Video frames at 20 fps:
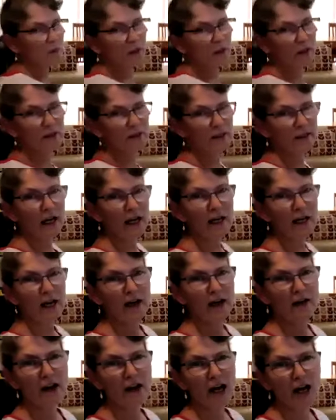You get
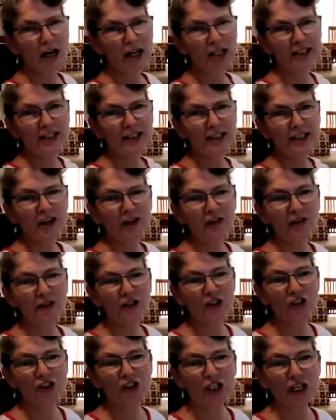a
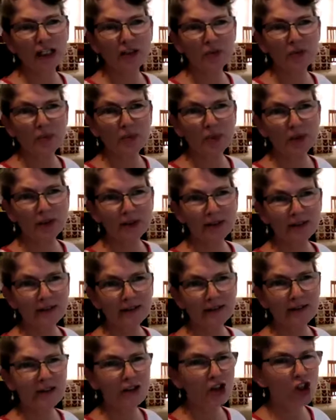different shape.
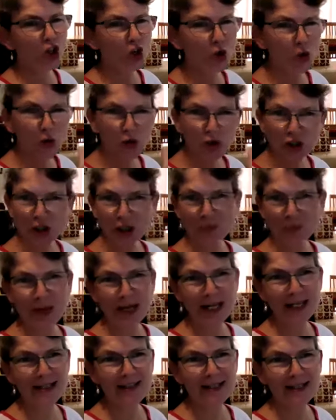You lose your
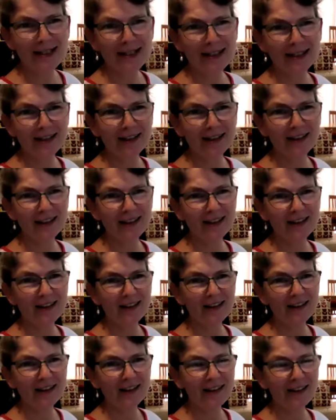spacer
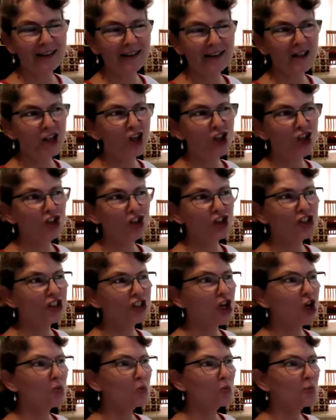that looks
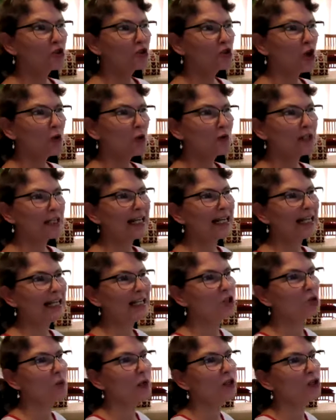so
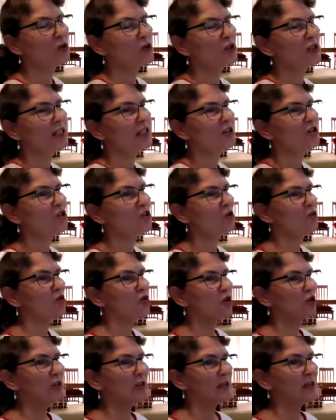neat when you see it all
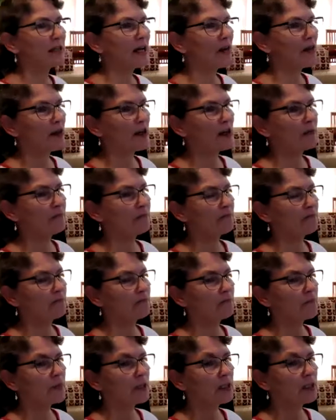joined together.
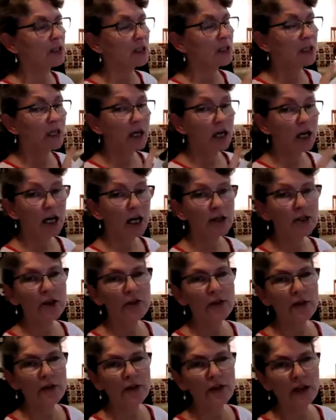
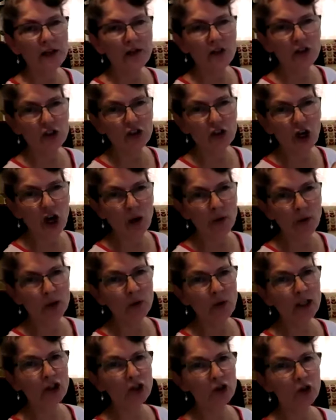Another thing that's common
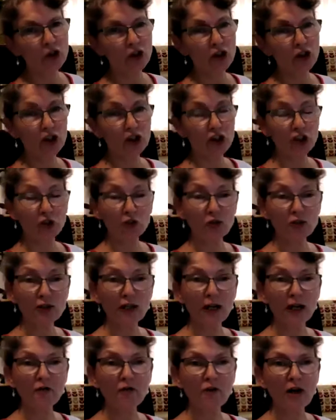when you look at children's
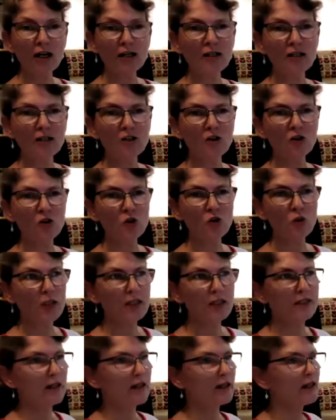handwriting on
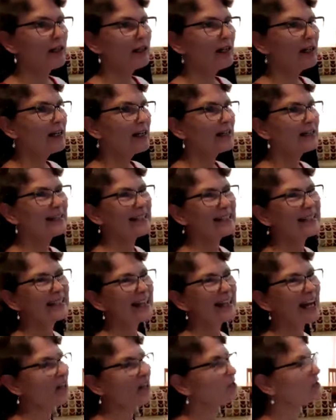Twitter is this
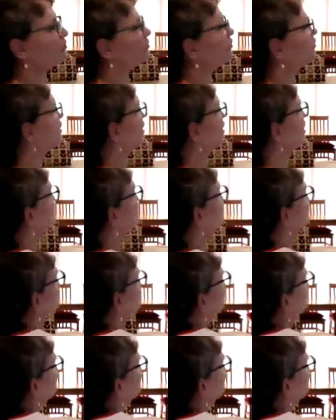kind of thing.